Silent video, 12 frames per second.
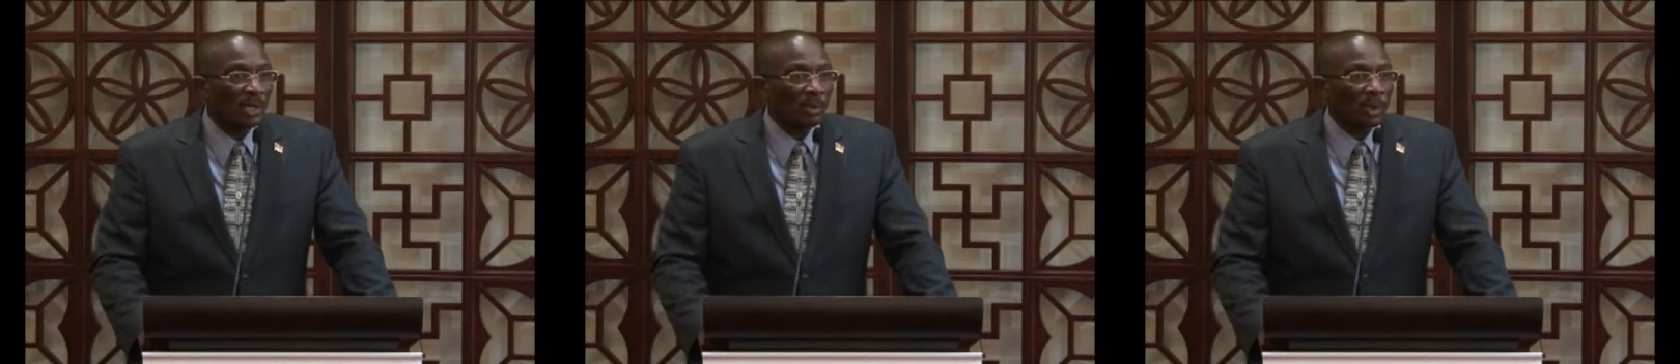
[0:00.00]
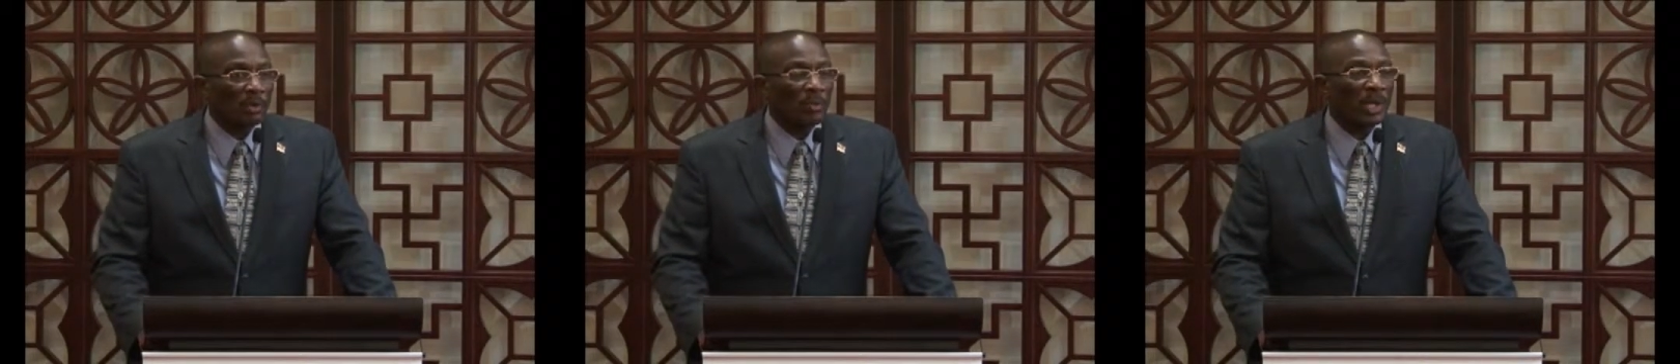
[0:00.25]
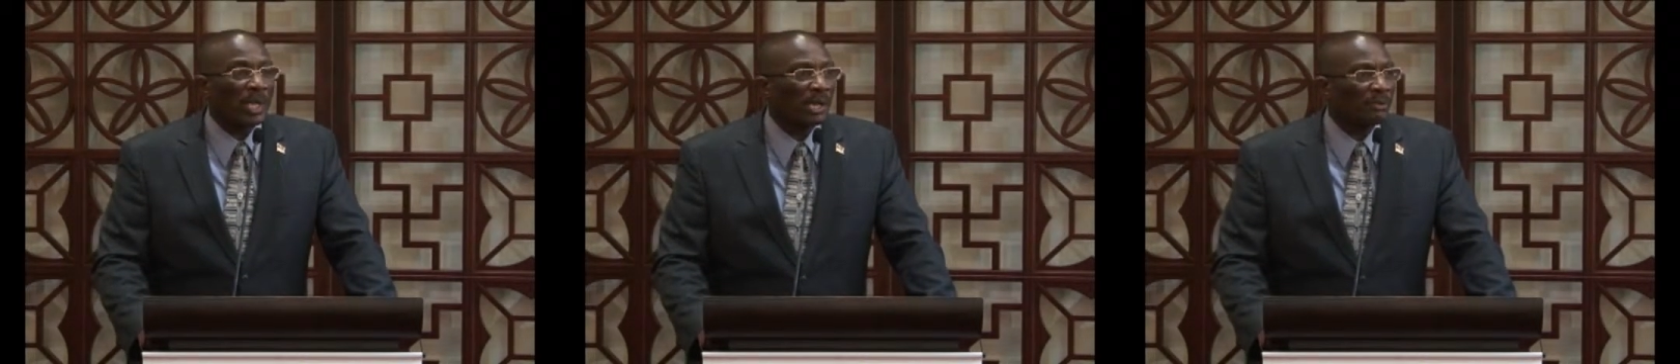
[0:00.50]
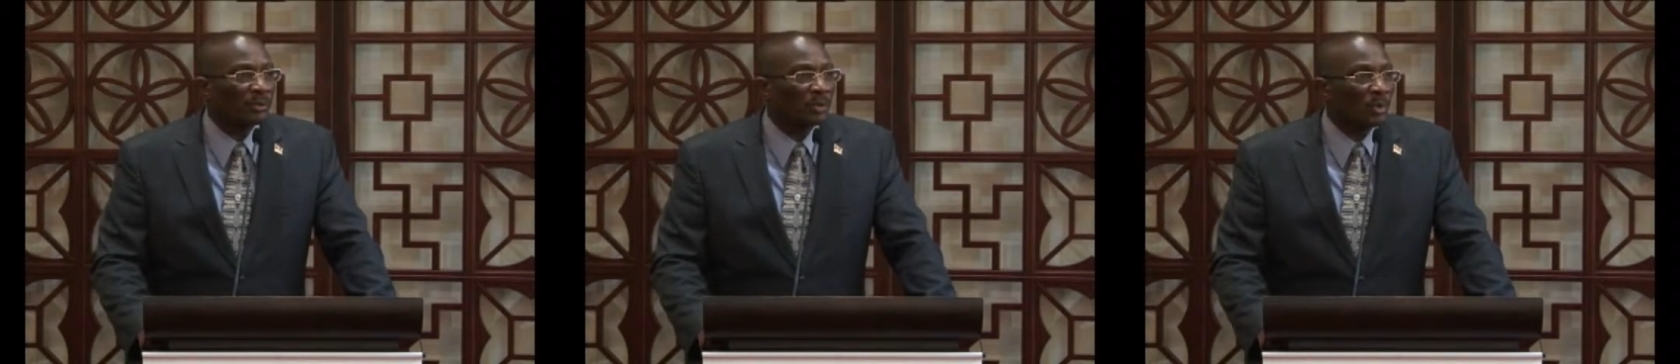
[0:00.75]
What we
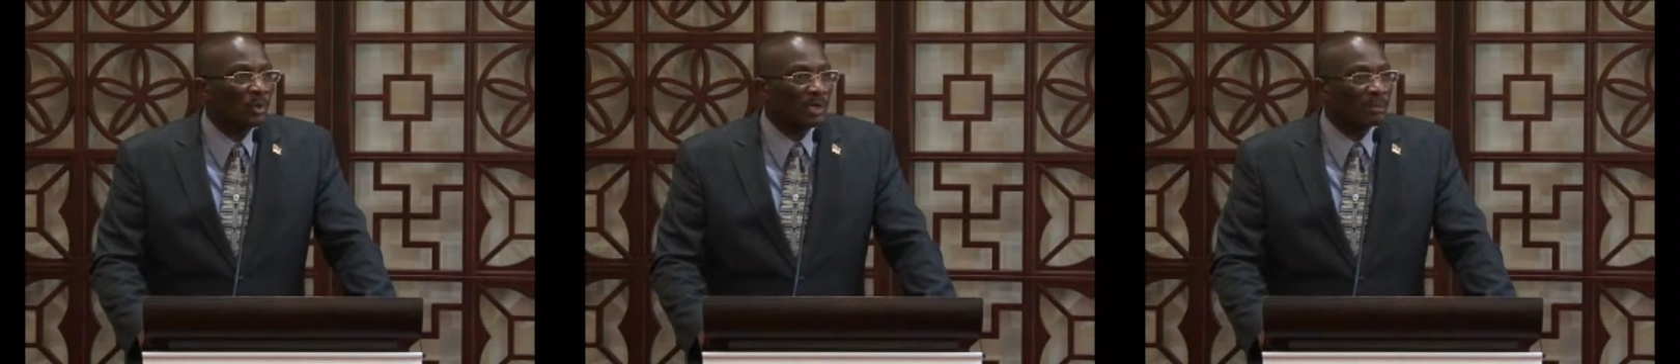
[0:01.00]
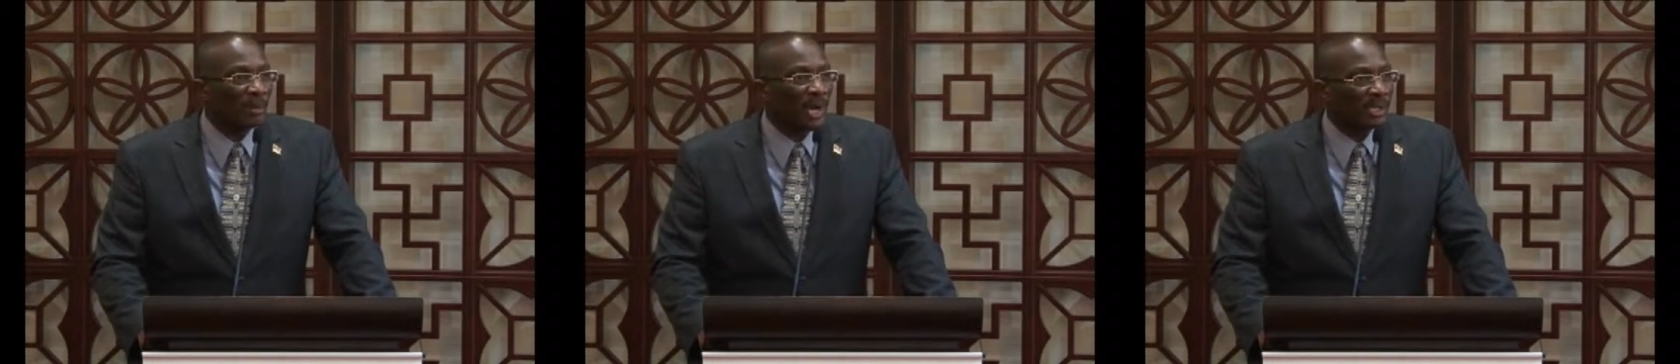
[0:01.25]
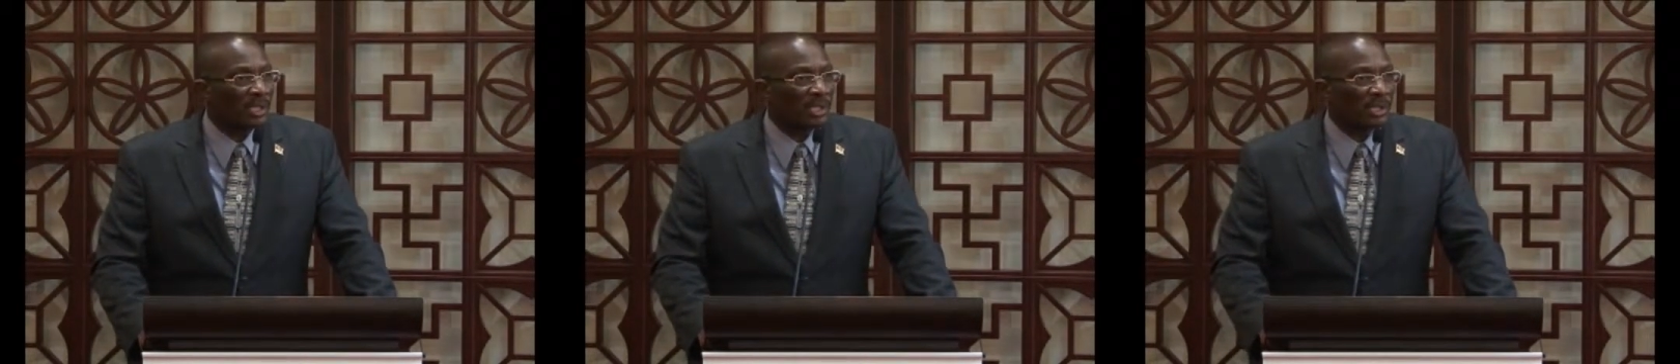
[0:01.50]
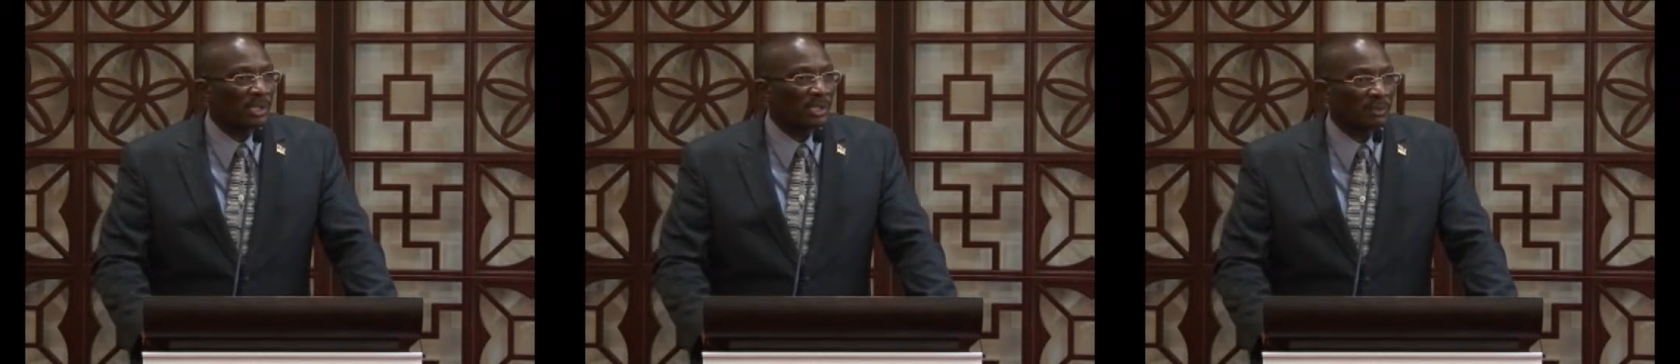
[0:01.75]
have to do as
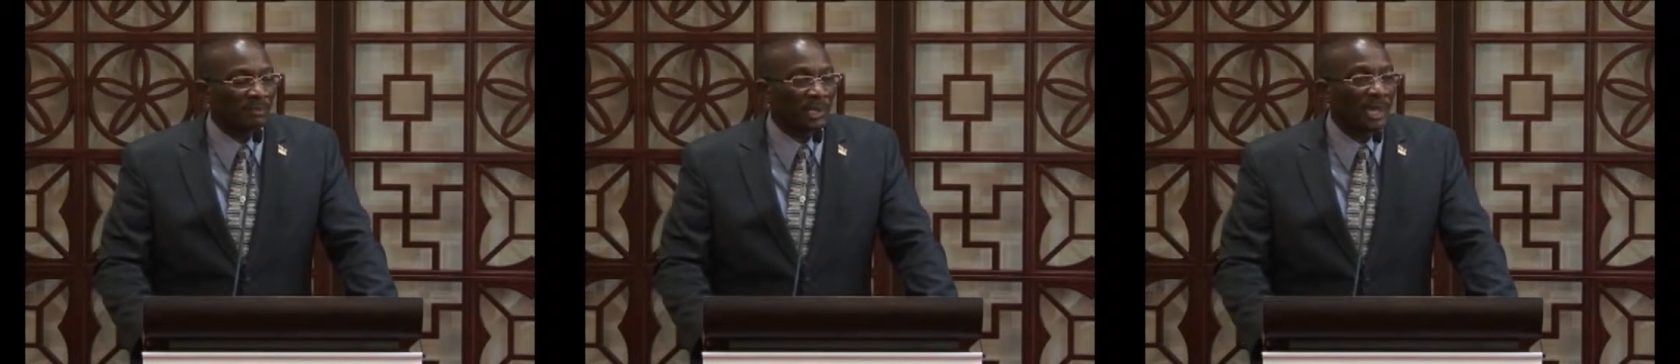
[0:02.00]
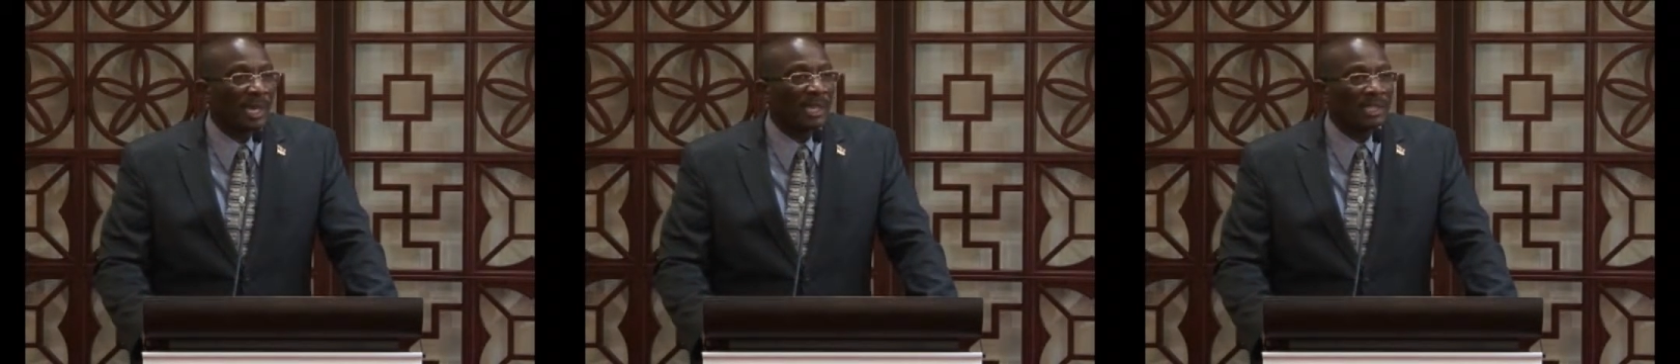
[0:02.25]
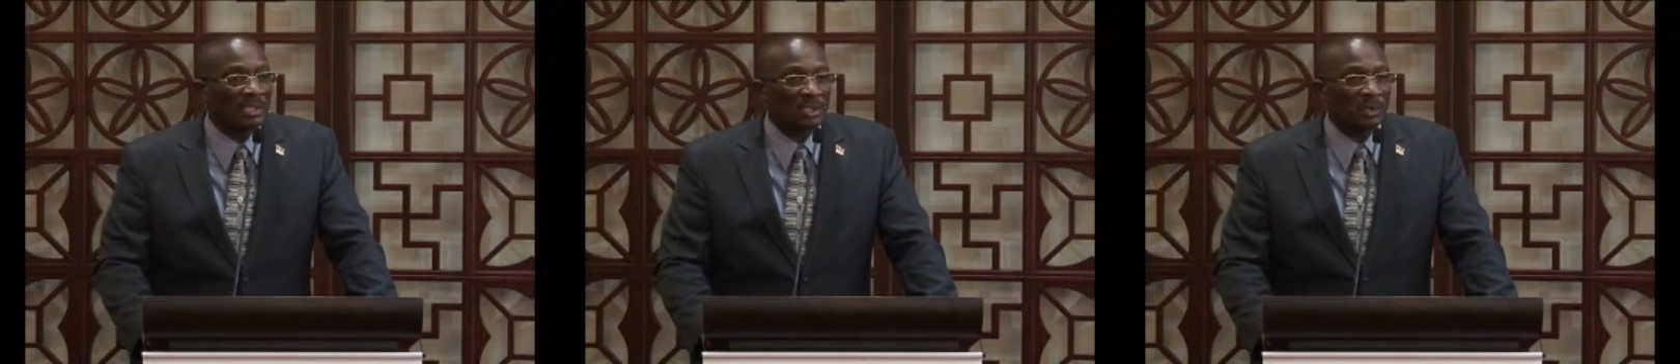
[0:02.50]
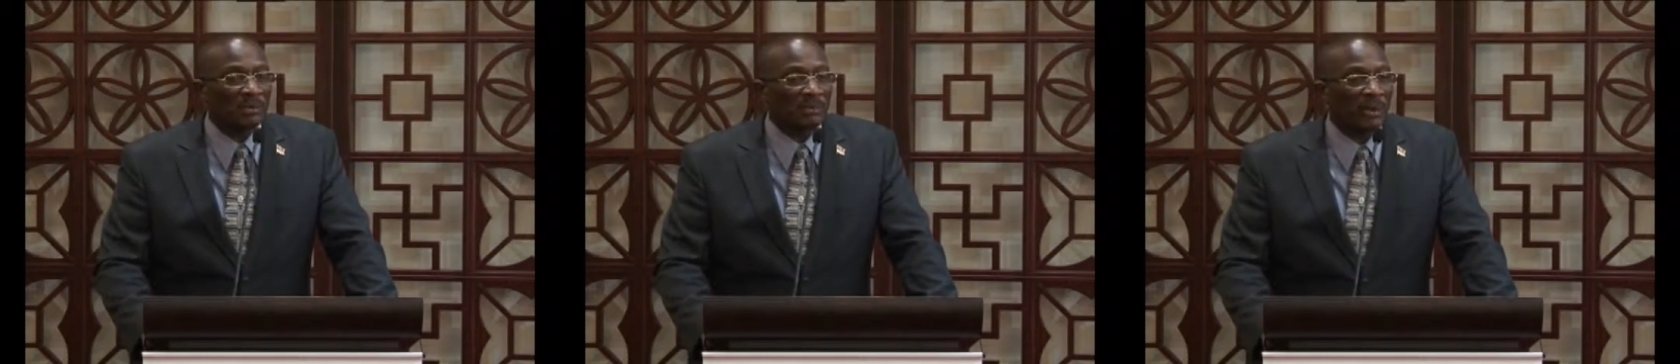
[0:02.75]
practitioners of the art is
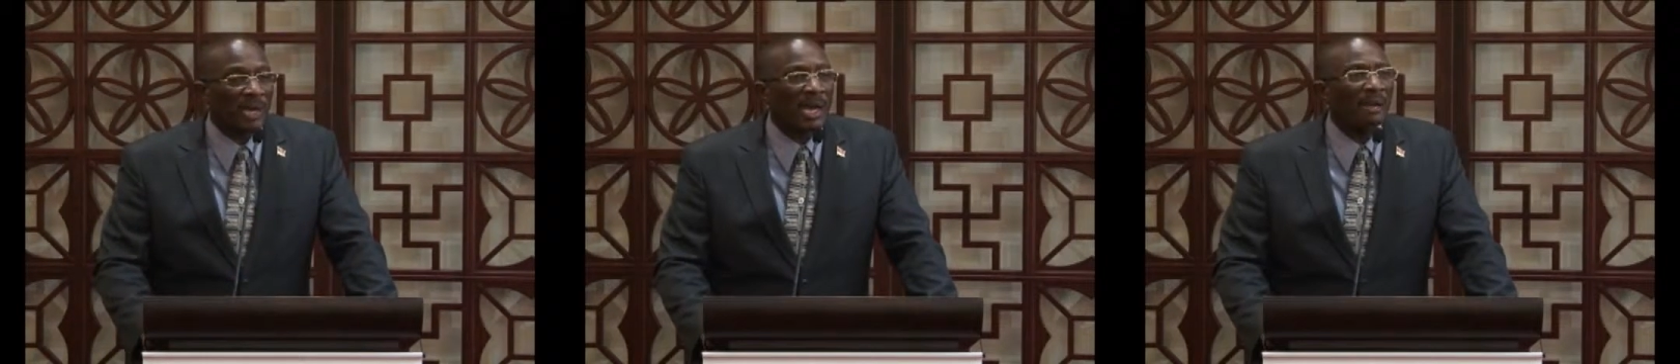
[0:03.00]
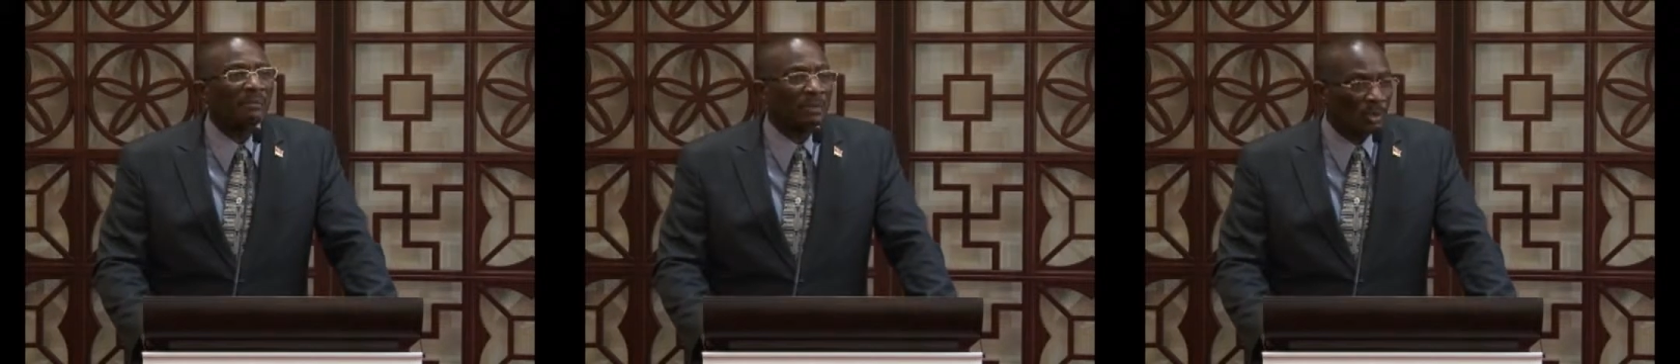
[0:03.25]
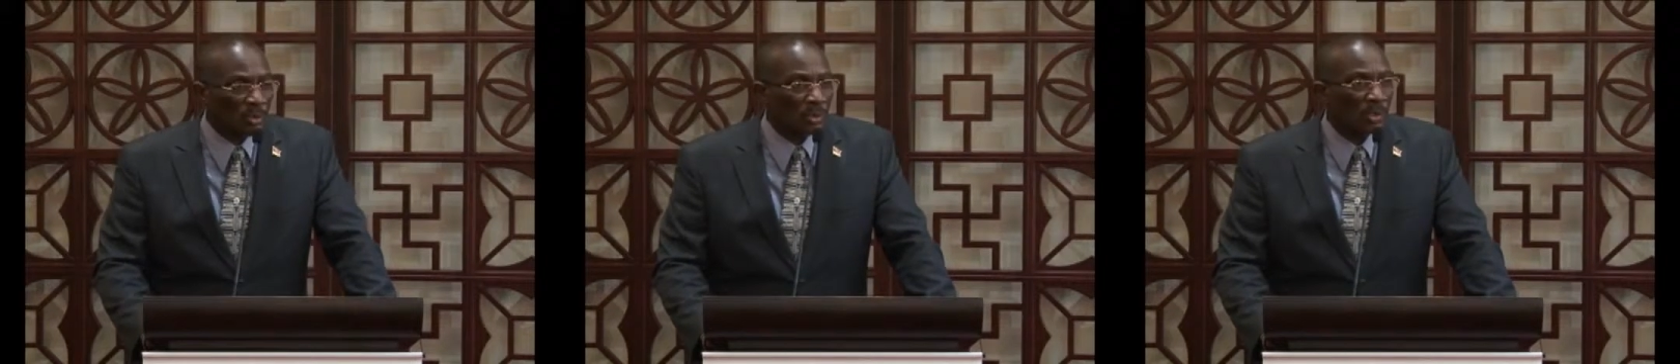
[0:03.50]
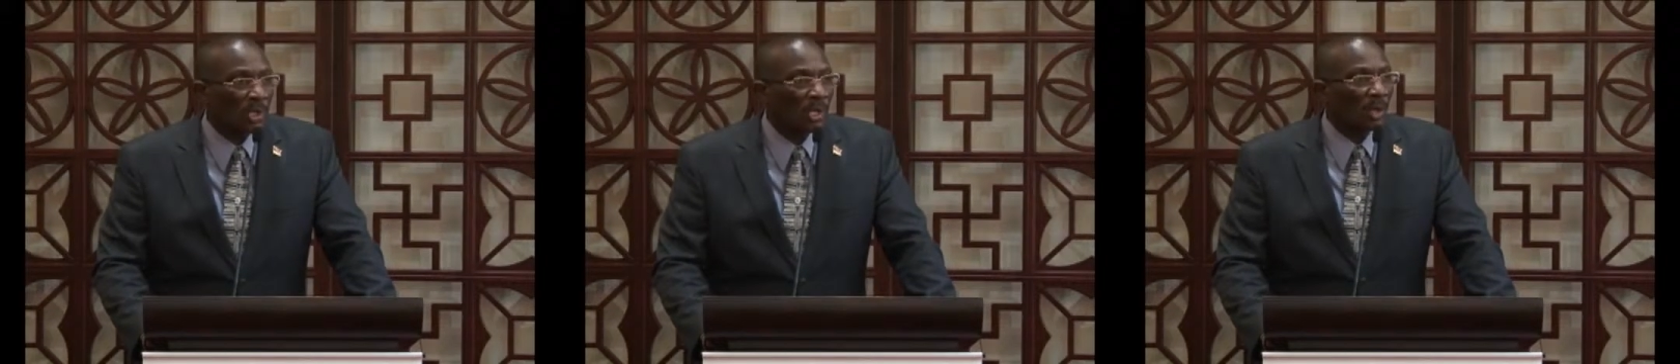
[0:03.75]
look for avenues